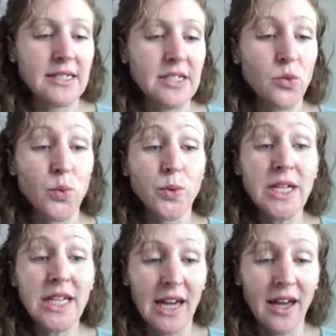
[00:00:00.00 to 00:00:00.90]

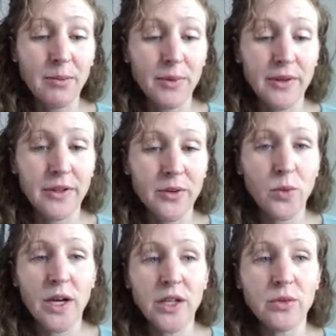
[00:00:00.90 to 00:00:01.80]
recap
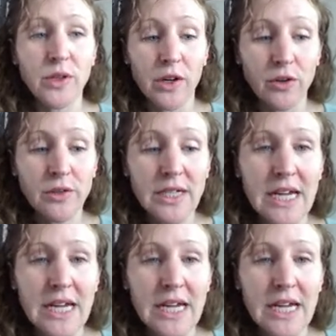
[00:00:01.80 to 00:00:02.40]
what you know.